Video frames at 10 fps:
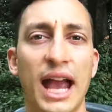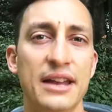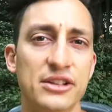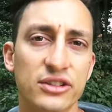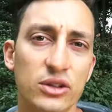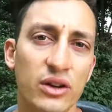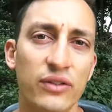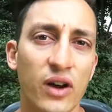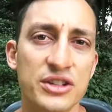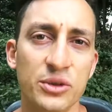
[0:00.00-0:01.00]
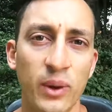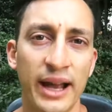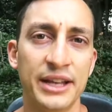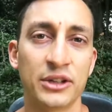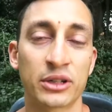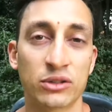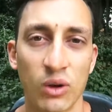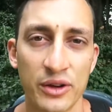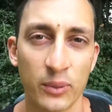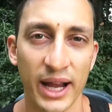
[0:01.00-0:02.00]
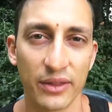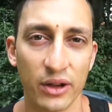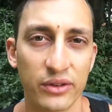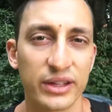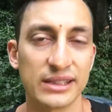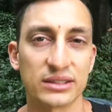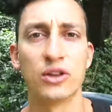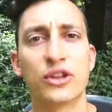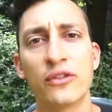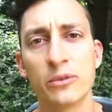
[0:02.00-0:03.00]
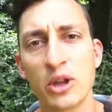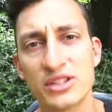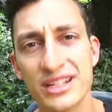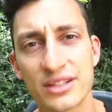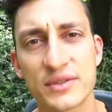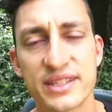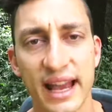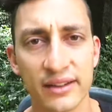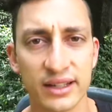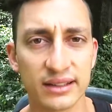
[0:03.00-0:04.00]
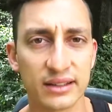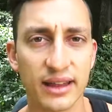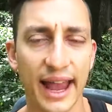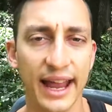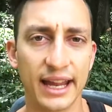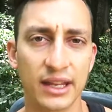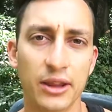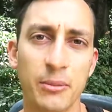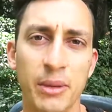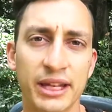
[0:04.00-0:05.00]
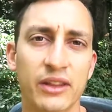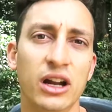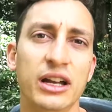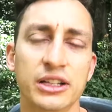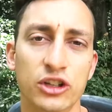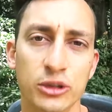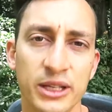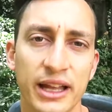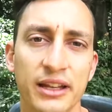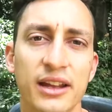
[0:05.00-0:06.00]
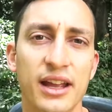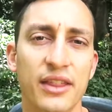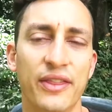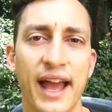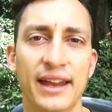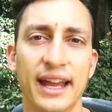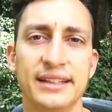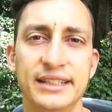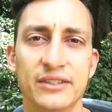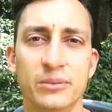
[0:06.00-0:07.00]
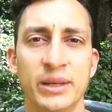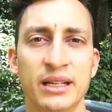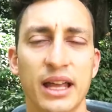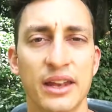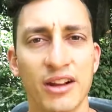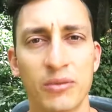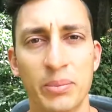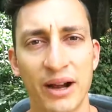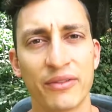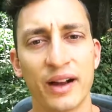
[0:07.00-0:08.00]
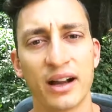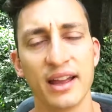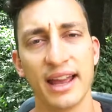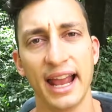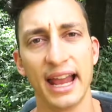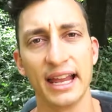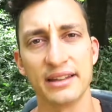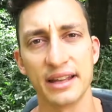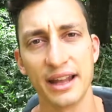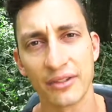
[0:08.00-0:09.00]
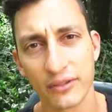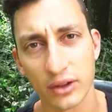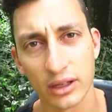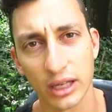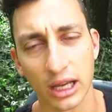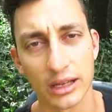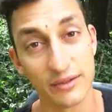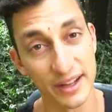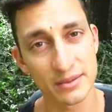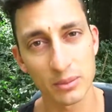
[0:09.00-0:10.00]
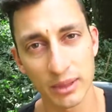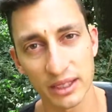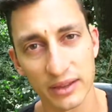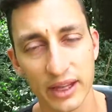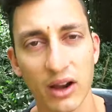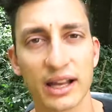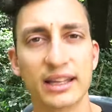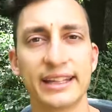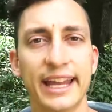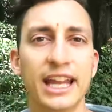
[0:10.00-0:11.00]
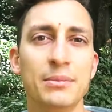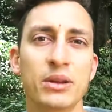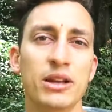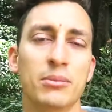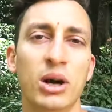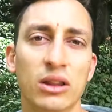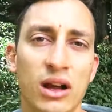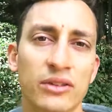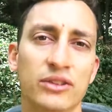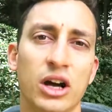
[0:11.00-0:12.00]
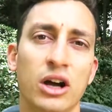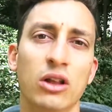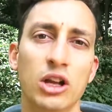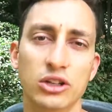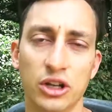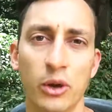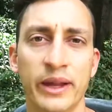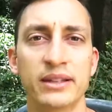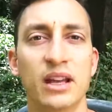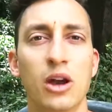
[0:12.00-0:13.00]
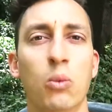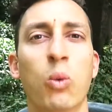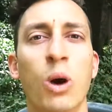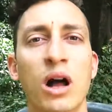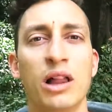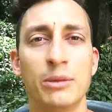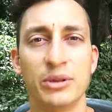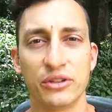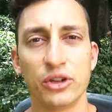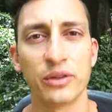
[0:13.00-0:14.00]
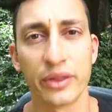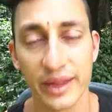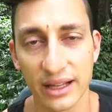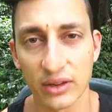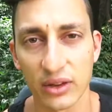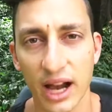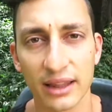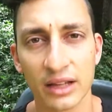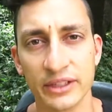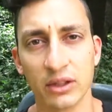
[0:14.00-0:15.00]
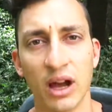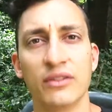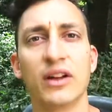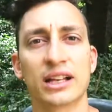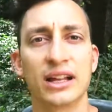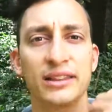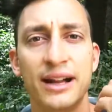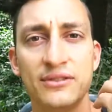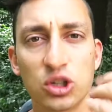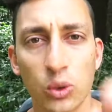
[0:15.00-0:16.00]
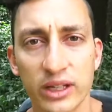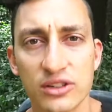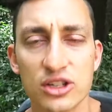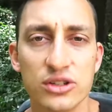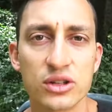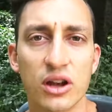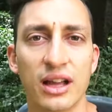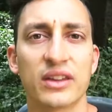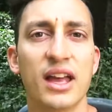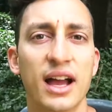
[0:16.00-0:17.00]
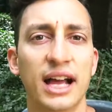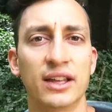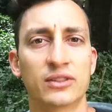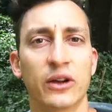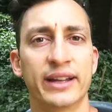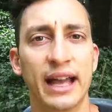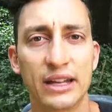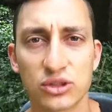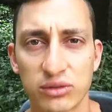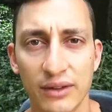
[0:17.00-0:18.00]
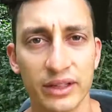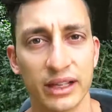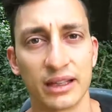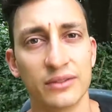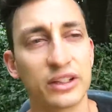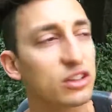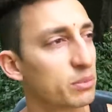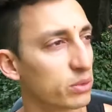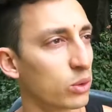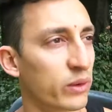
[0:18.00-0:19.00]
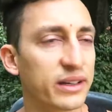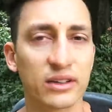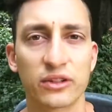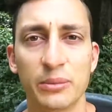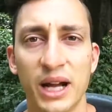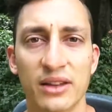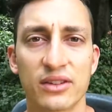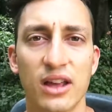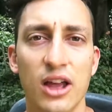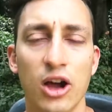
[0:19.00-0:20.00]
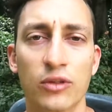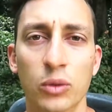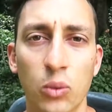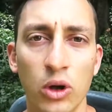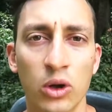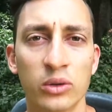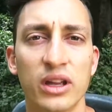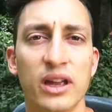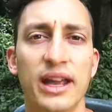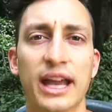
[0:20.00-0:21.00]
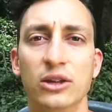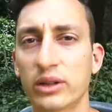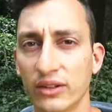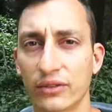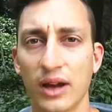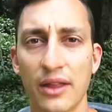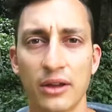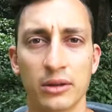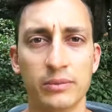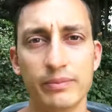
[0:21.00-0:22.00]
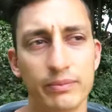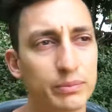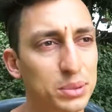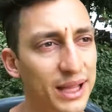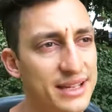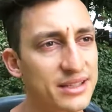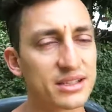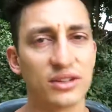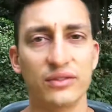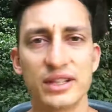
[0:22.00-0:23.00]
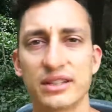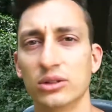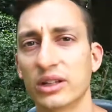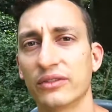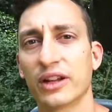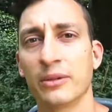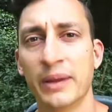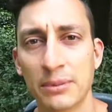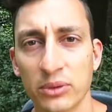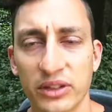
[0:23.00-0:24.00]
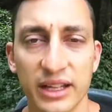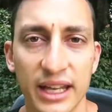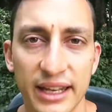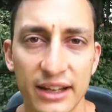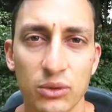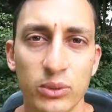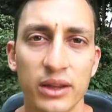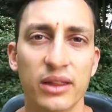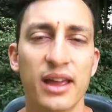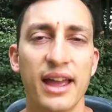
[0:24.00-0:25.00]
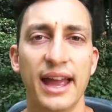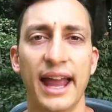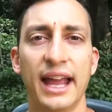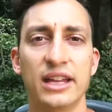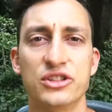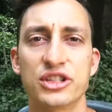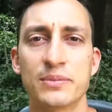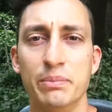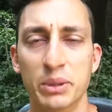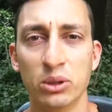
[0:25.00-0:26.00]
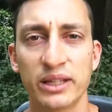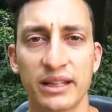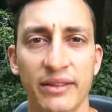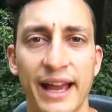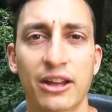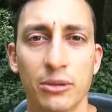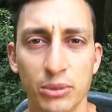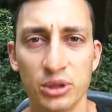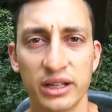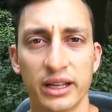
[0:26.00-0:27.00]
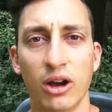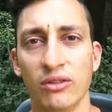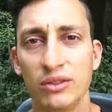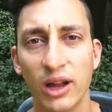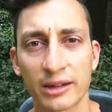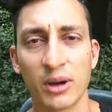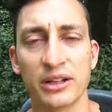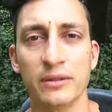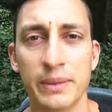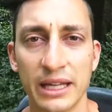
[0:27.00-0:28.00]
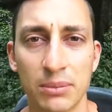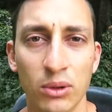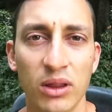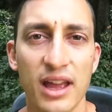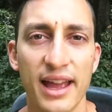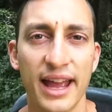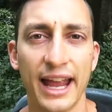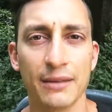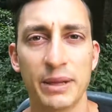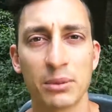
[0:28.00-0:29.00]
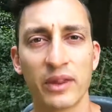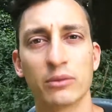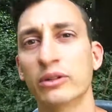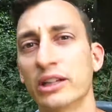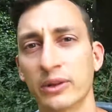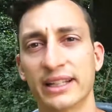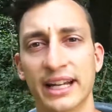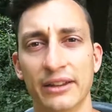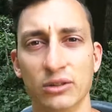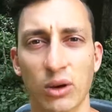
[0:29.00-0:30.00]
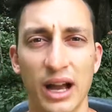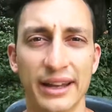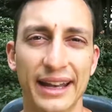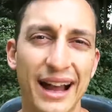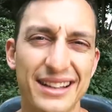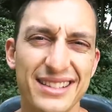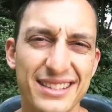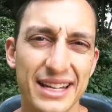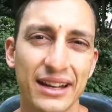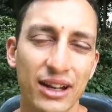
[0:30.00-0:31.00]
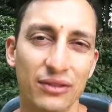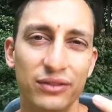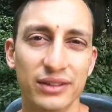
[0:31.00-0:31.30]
And you just got to find your way, and you got to grind away at those things. So from those years of savings and the money that I had accumulated, that had given me enough buffer and enough investment money that I can keep my lifestyle going while I pursue the things I love in life. Like, I love talking to you guys, I love going out traveling, I love exploring different parts of the world and looking for other places to visit, looking for other people to connect with, and just building that community of like-minded people and people that really want to get out of the grind and are sick of